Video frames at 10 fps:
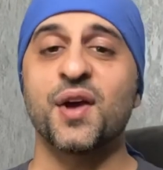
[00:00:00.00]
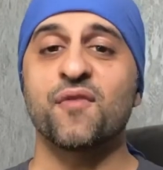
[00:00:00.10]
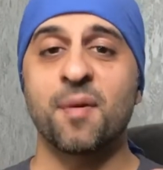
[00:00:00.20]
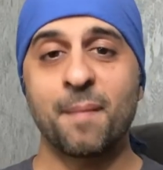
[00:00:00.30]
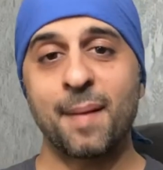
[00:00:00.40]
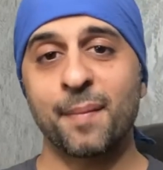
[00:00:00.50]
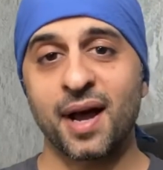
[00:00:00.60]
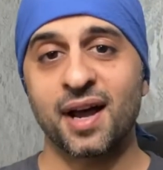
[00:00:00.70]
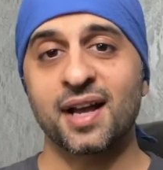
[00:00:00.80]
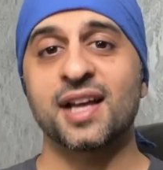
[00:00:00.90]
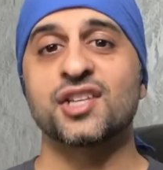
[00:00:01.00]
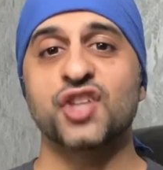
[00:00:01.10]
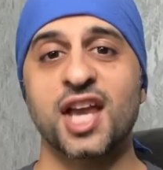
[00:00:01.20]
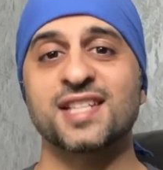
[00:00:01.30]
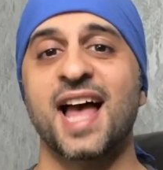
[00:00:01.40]
Remember,
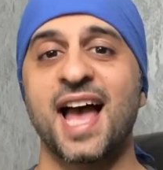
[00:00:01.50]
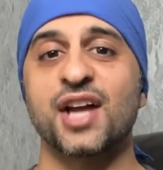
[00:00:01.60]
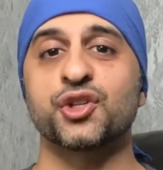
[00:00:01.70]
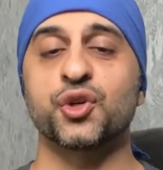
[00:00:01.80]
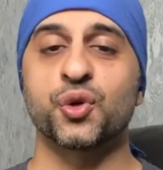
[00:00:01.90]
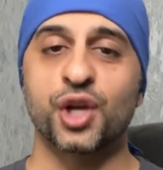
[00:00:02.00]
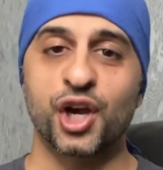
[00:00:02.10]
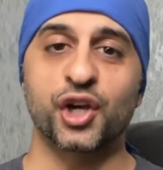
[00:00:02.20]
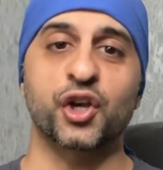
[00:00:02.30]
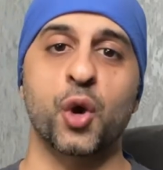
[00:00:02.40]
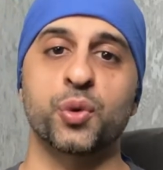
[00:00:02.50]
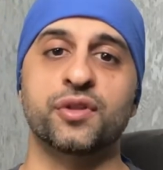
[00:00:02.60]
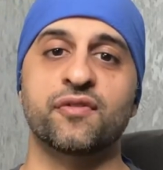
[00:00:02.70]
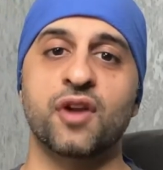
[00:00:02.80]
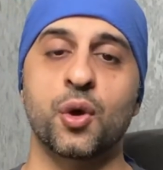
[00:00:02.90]
change that attitude and go with the
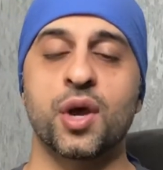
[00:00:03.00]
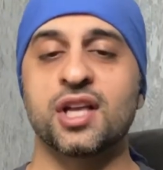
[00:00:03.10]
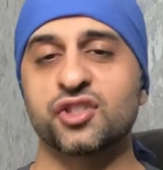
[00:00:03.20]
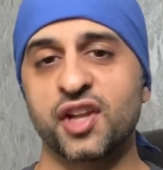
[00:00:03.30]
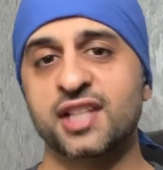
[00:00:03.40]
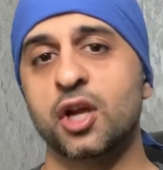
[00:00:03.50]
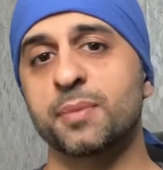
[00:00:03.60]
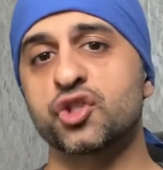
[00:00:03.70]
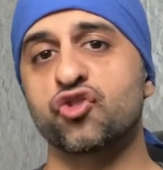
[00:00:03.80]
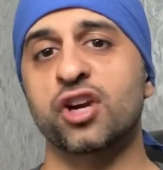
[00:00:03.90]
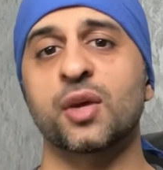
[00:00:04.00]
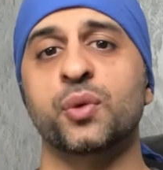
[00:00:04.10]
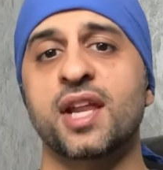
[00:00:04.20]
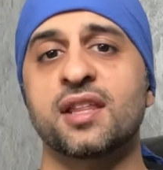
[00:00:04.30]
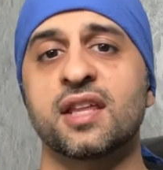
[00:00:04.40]
flow. So next time you're struggling with
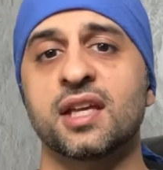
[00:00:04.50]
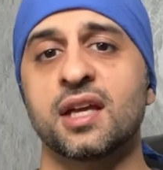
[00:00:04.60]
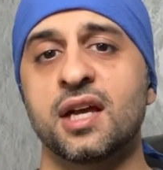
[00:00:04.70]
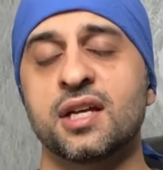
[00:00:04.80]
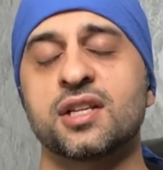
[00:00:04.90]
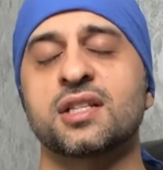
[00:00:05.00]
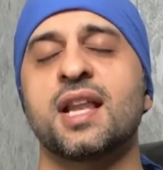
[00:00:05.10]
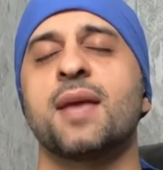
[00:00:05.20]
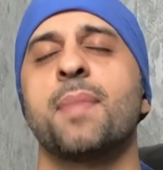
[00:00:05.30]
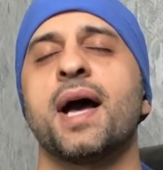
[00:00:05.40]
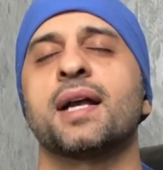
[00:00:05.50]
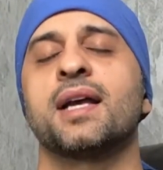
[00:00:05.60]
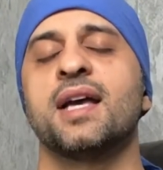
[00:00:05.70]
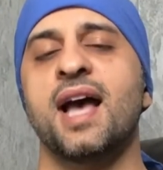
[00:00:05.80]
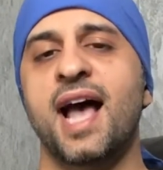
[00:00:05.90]
anything, just lay back,
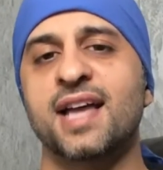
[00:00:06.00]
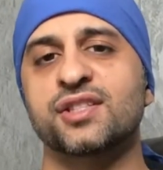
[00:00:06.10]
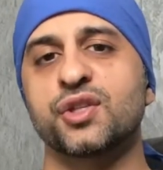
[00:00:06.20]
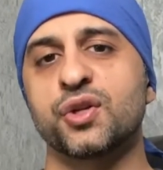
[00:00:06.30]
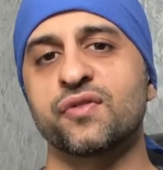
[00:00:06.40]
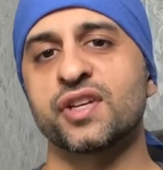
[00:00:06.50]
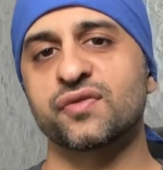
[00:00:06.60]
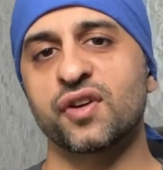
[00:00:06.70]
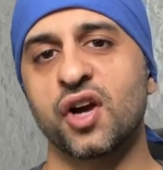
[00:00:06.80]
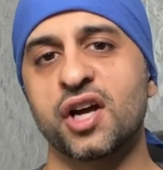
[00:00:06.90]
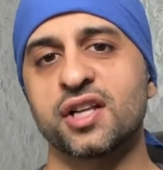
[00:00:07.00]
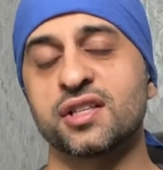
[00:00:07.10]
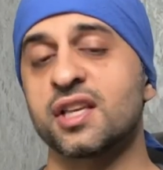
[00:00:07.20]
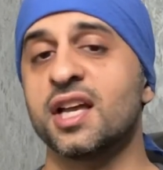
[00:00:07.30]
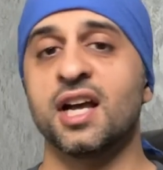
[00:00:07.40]
ask the universe for
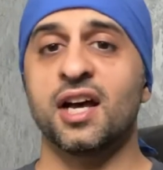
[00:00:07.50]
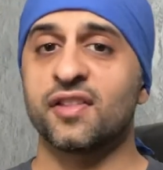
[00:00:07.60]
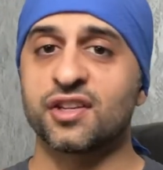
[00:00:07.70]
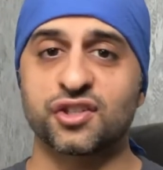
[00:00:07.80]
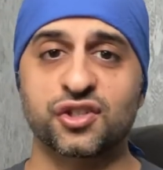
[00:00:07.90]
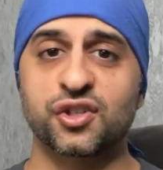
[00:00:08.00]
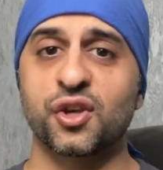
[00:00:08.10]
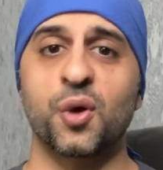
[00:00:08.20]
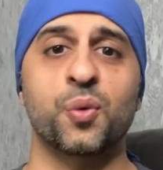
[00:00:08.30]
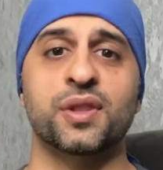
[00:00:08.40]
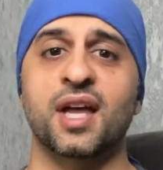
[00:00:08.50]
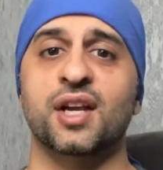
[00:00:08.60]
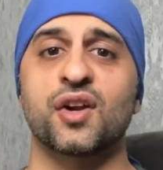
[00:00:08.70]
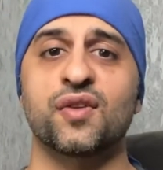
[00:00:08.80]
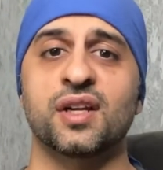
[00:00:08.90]
guidance, and then just go with that
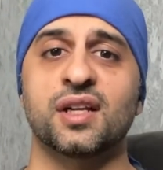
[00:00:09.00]
current.